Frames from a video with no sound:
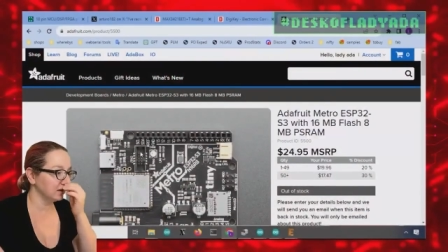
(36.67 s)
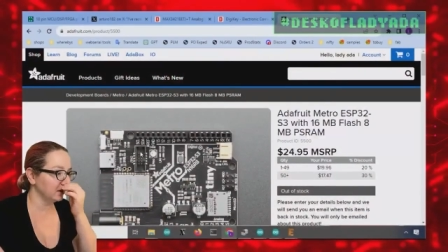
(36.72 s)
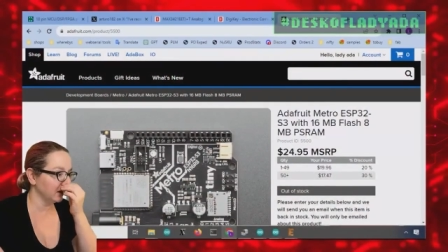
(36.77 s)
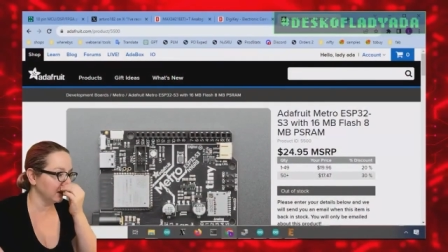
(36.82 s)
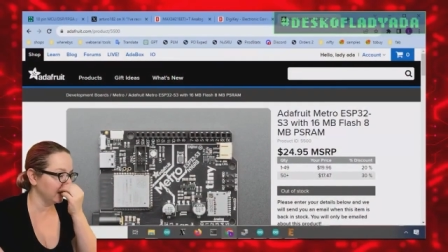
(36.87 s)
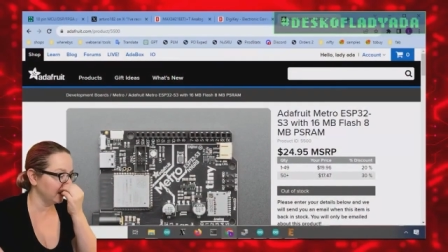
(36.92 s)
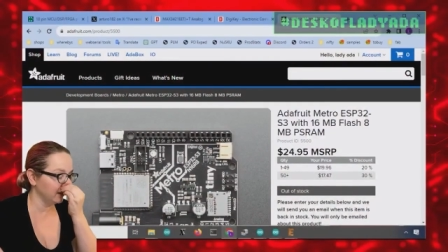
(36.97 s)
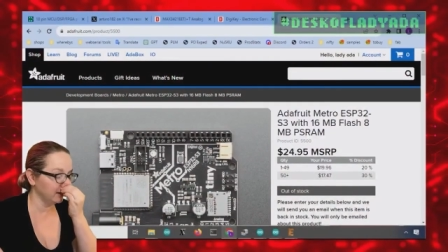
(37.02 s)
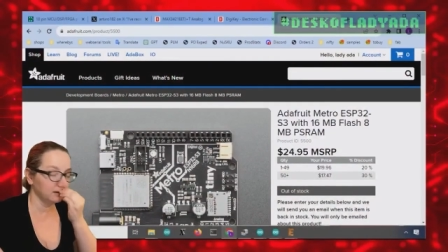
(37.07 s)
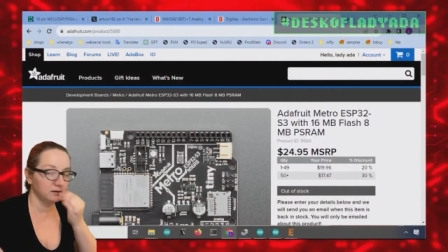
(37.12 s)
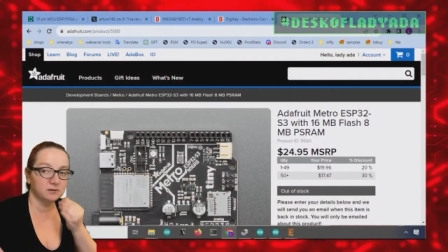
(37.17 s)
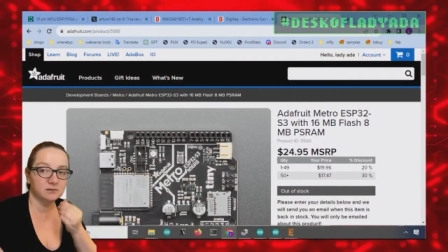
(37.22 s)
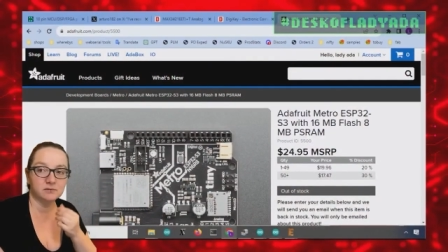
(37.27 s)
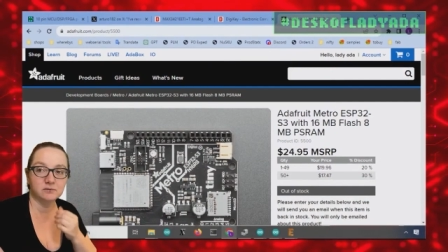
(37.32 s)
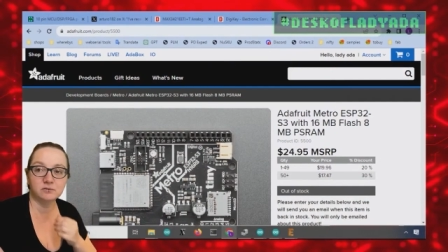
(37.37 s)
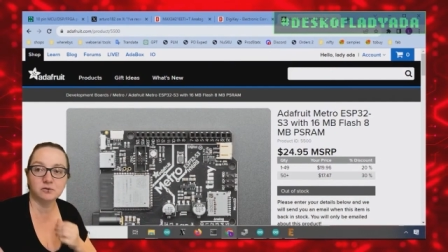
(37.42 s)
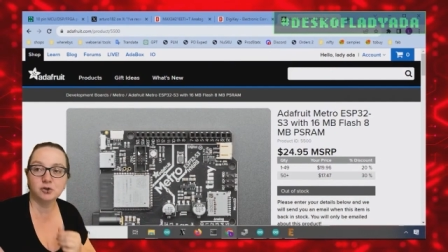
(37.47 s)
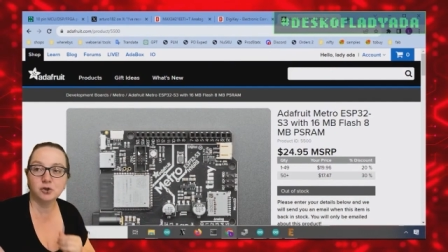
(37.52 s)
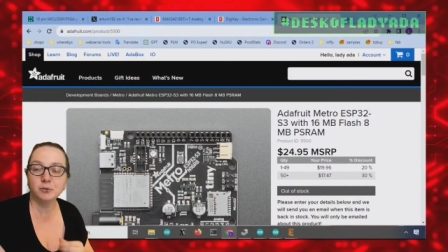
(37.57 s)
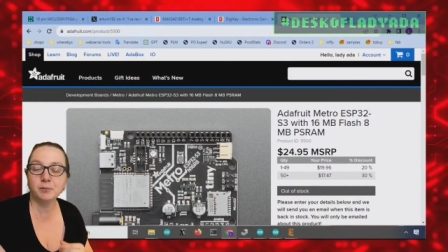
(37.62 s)
uh,
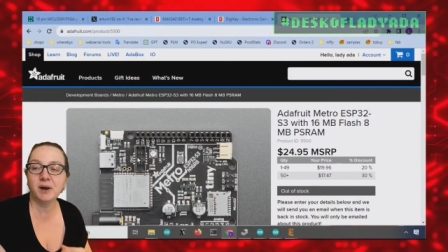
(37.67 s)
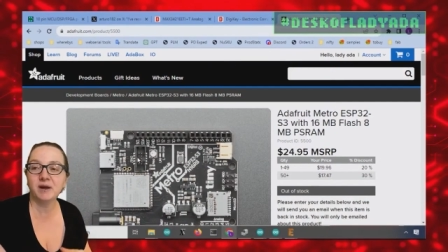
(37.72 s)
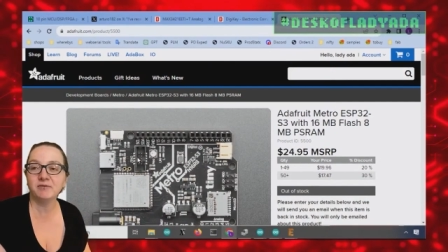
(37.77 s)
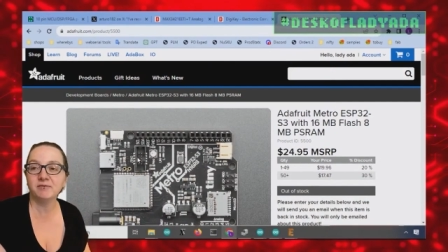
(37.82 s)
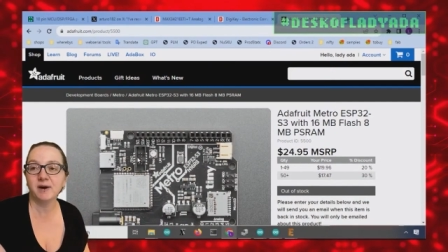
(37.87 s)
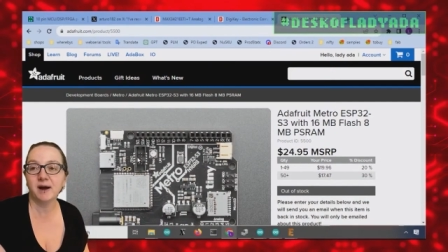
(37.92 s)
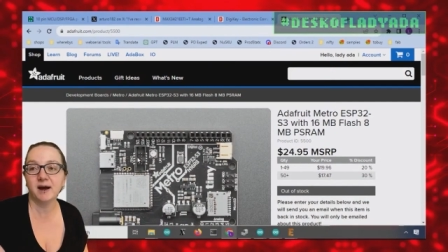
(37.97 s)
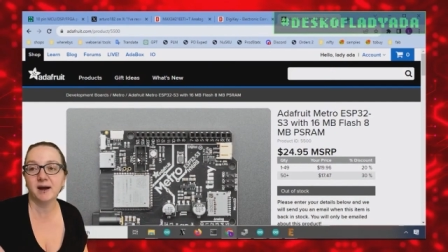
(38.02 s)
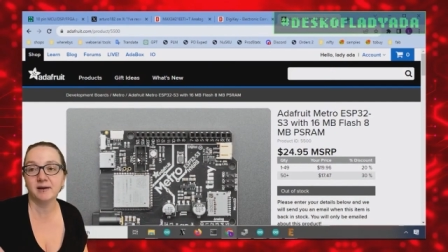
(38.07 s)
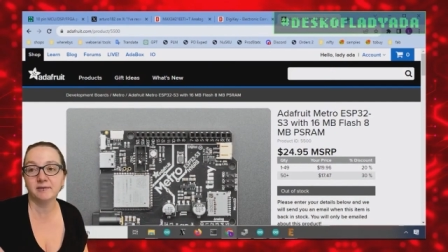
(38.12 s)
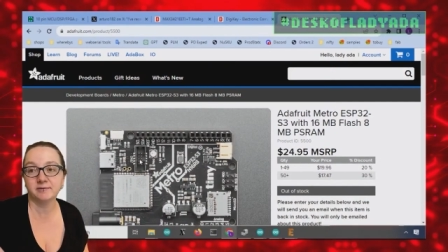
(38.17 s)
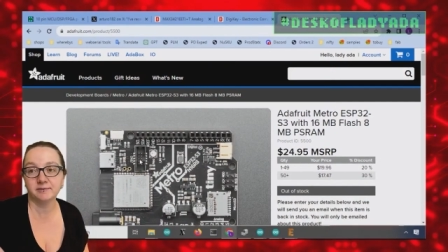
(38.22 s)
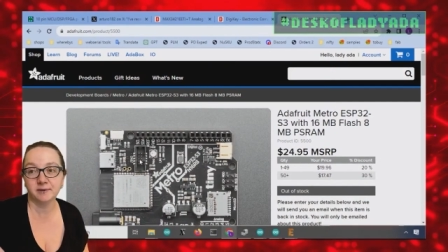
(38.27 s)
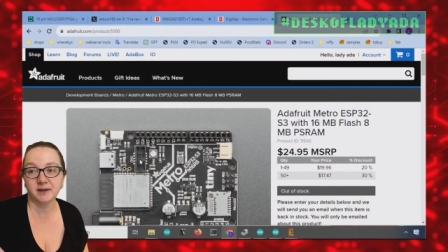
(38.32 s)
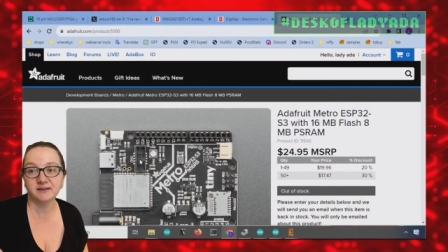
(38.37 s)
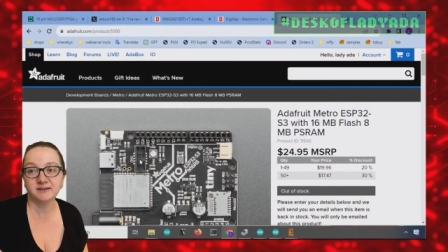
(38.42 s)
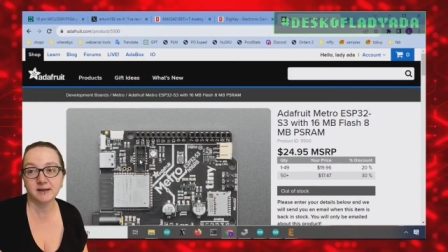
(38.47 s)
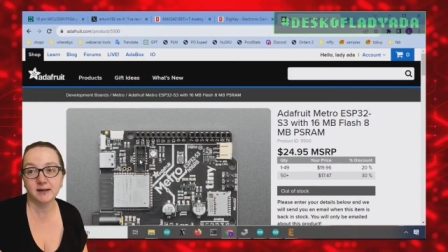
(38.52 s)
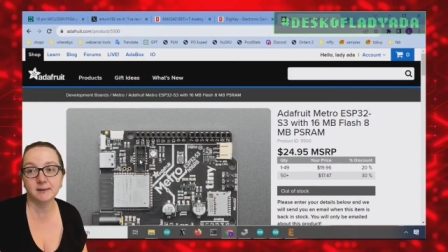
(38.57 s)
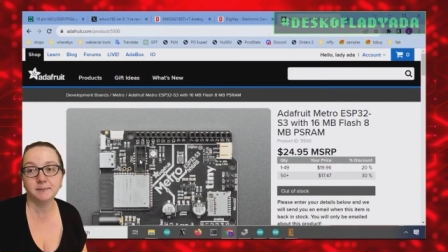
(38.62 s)
two by five,
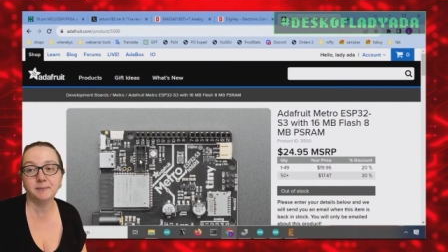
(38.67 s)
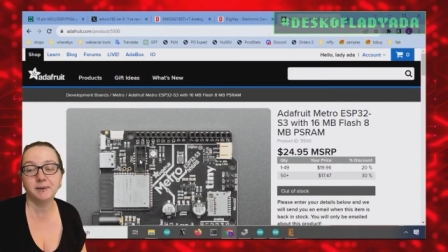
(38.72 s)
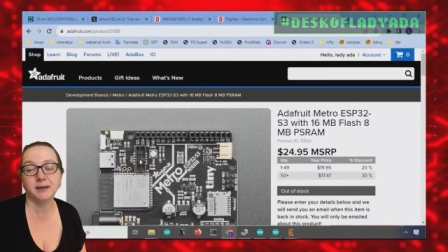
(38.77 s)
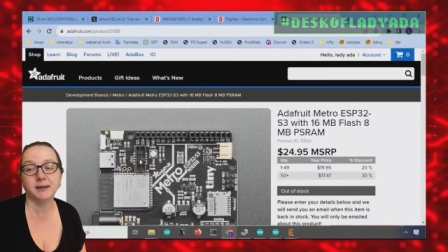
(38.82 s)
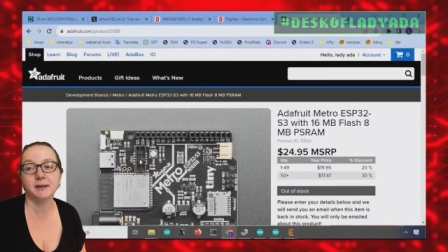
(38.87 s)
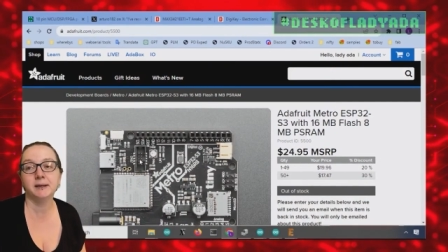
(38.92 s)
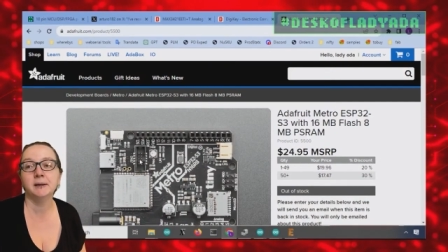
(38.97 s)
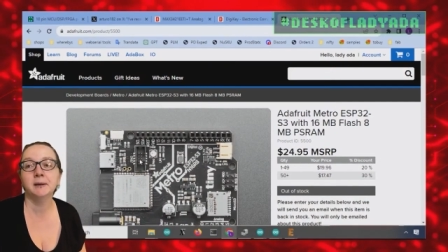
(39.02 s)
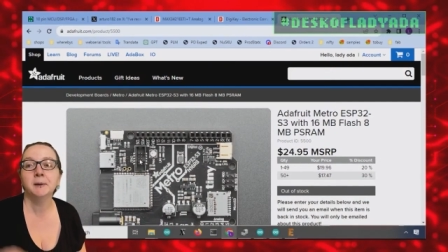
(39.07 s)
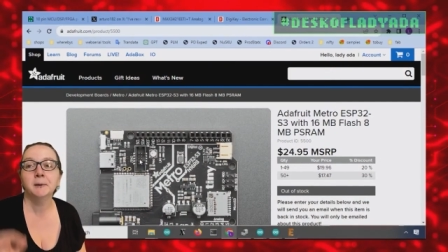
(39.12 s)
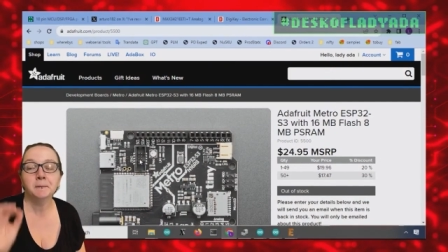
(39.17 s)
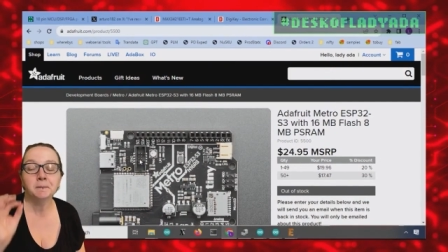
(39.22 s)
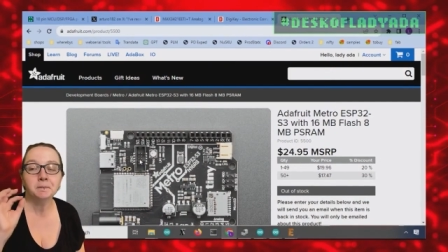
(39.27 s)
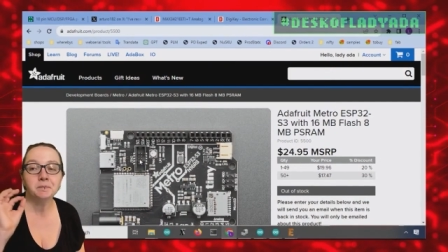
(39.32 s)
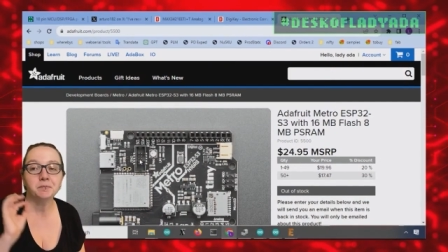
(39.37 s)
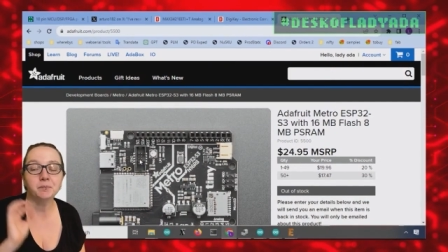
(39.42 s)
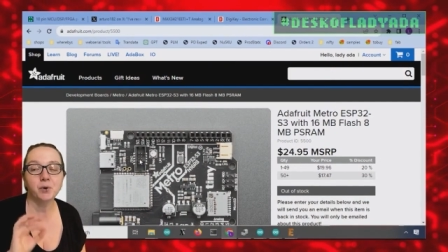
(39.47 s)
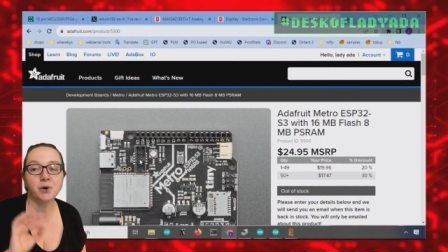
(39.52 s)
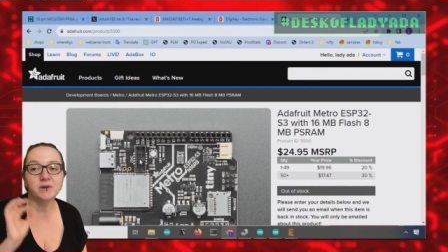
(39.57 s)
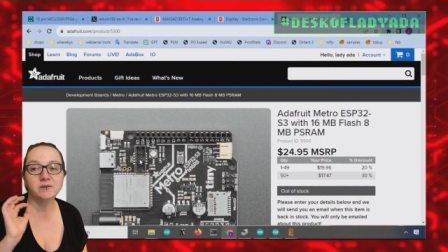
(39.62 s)
a ten pin, zero
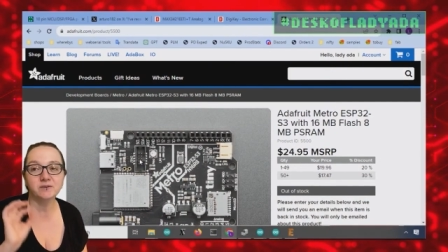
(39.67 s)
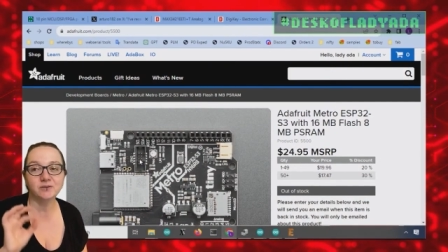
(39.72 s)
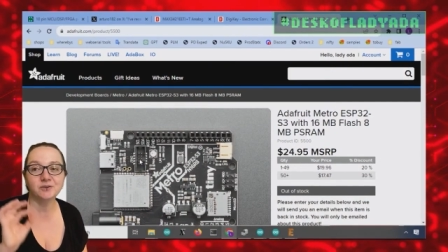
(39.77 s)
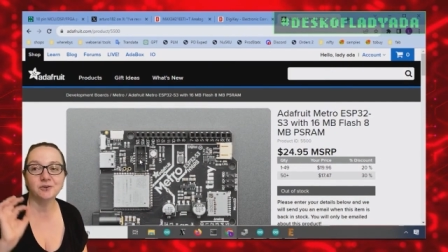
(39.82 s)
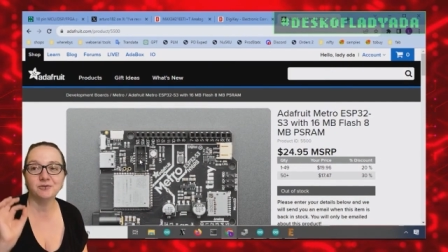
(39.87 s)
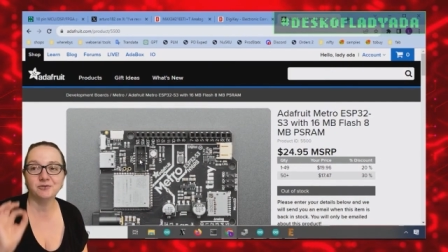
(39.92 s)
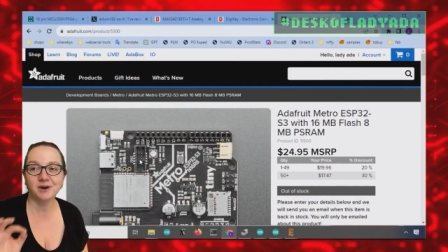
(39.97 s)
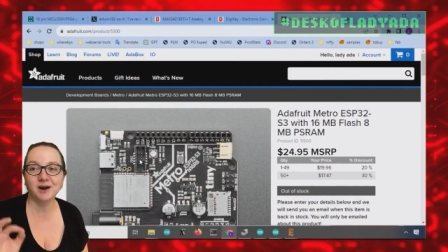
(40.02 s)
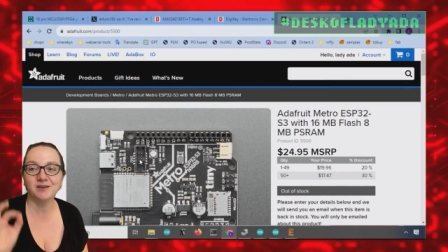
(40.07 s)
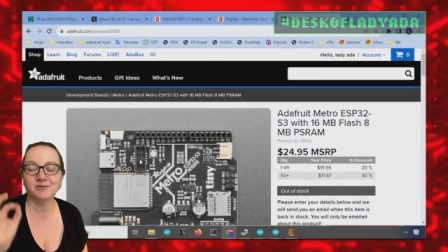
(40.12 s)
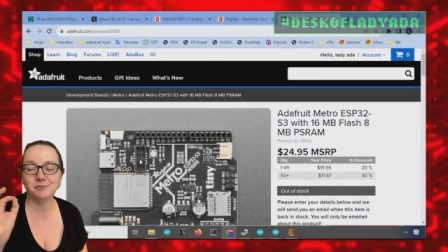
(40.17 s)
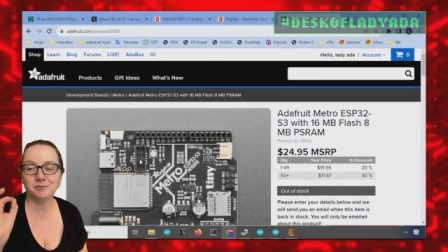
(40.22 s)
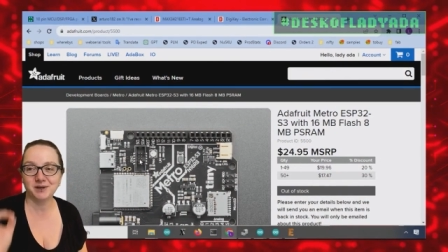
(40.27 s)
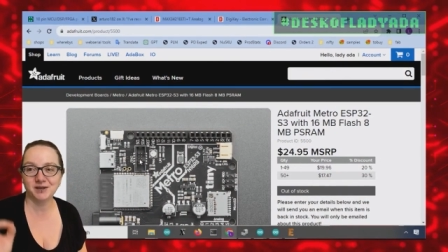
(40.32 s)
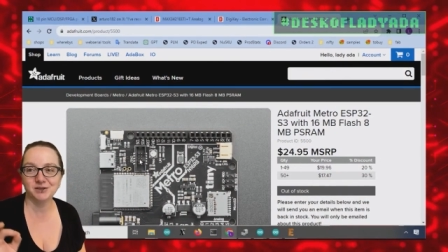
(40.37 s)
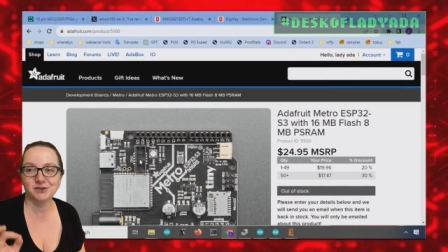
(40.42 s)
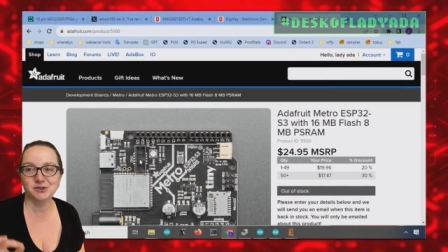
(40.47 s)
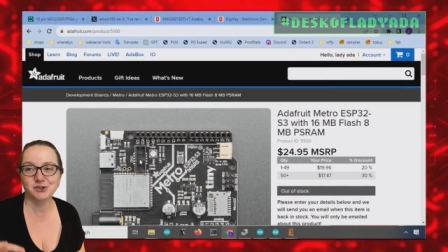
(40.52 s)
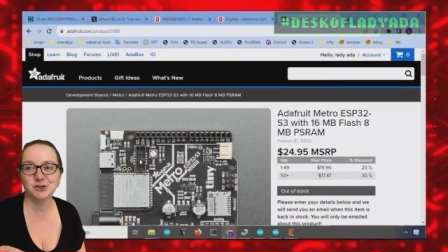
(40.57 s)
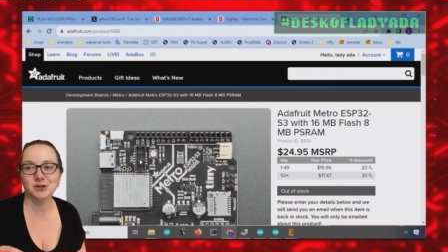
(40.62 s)
point zero five
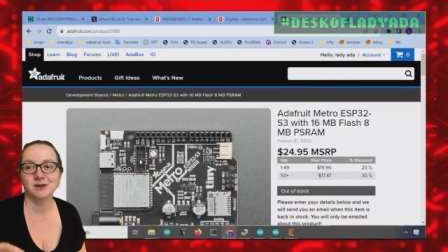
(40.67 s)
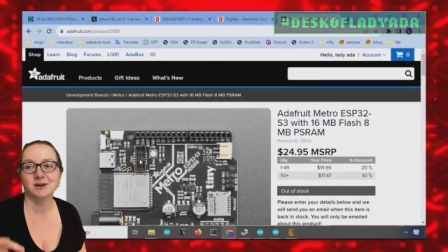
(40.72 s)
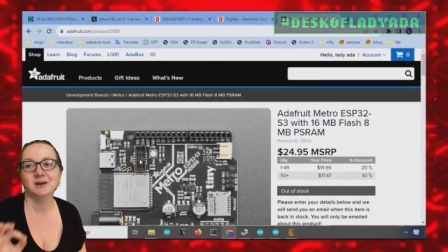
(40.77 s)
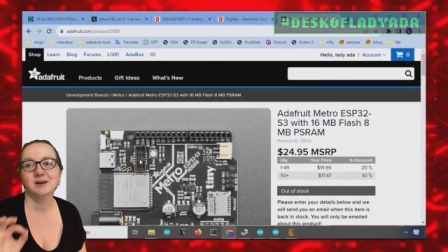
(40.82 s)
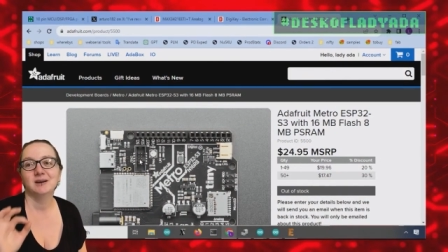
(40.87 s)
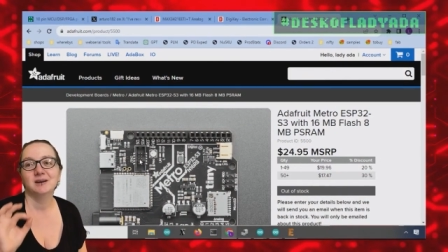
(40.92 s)
pitch